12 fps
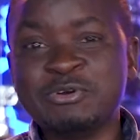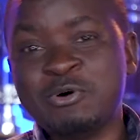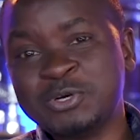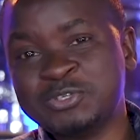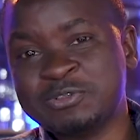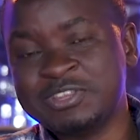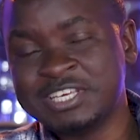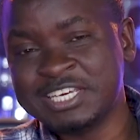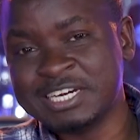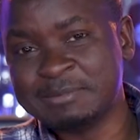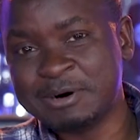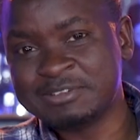what you're thinking
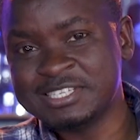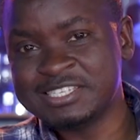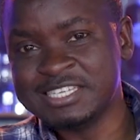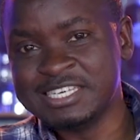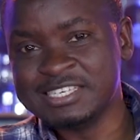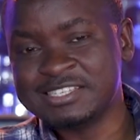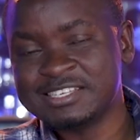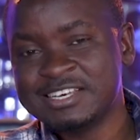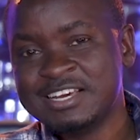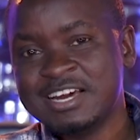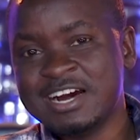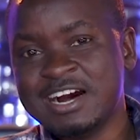about these
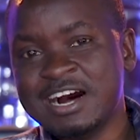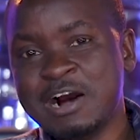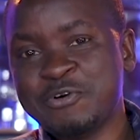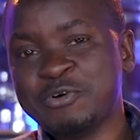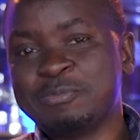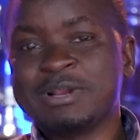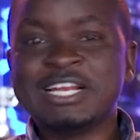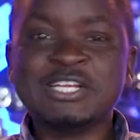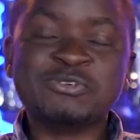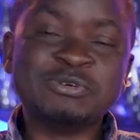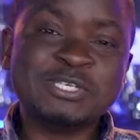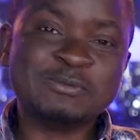things, how you're planning to
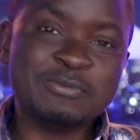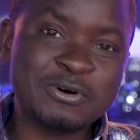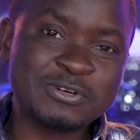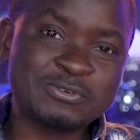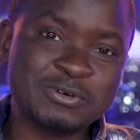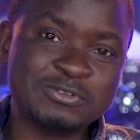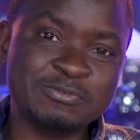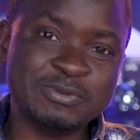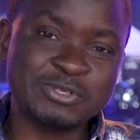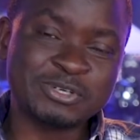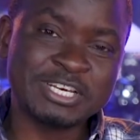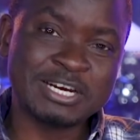respond to what we've been
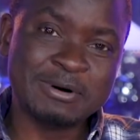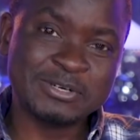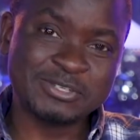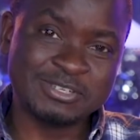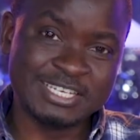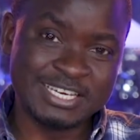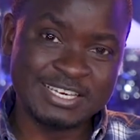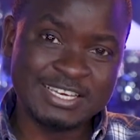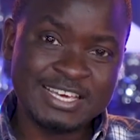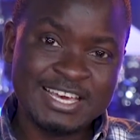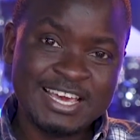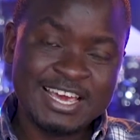talking about today.
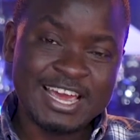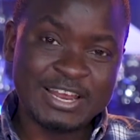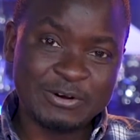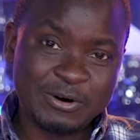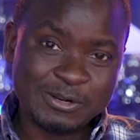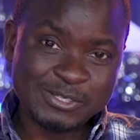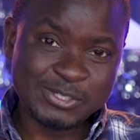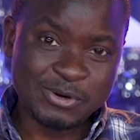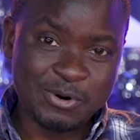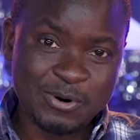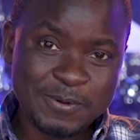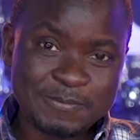And
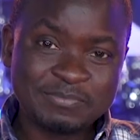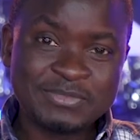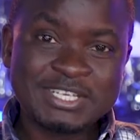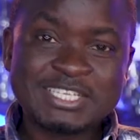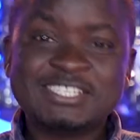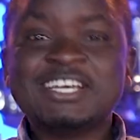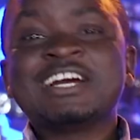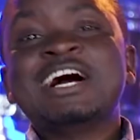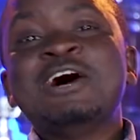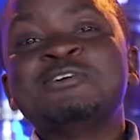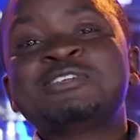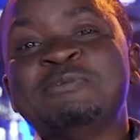also, check
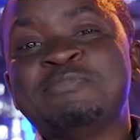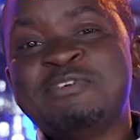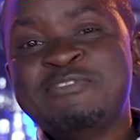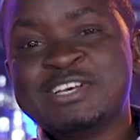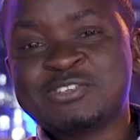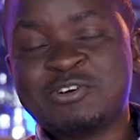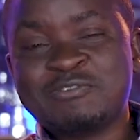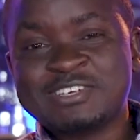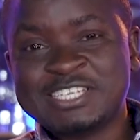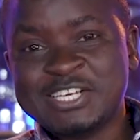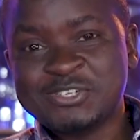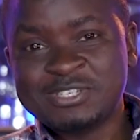out the previous
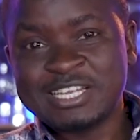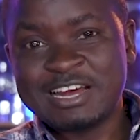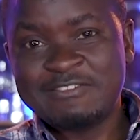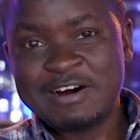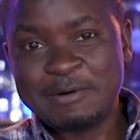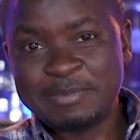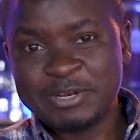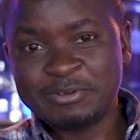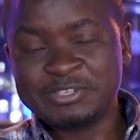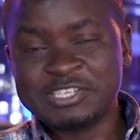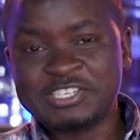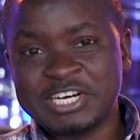conversations that have happened on
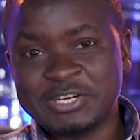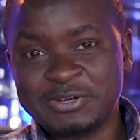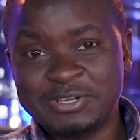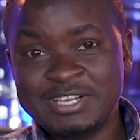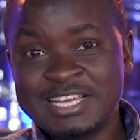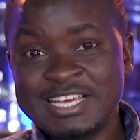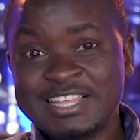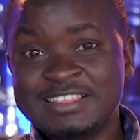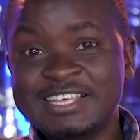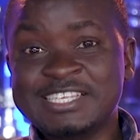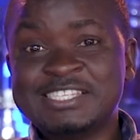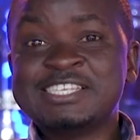this channel.
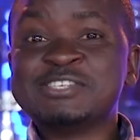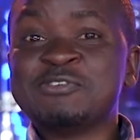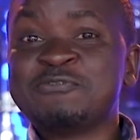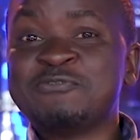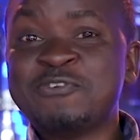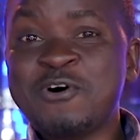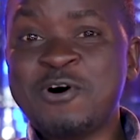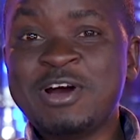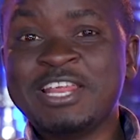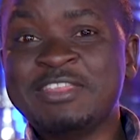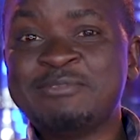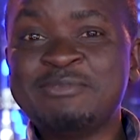This season 4
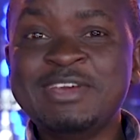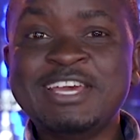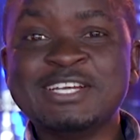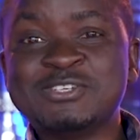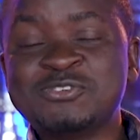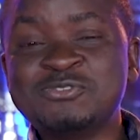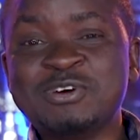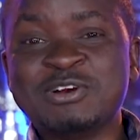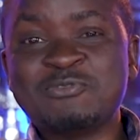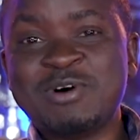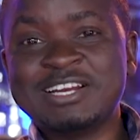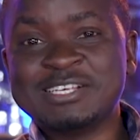and 3 and 2 and
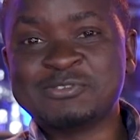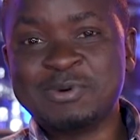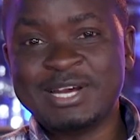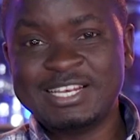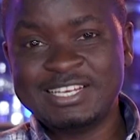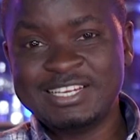1 as well.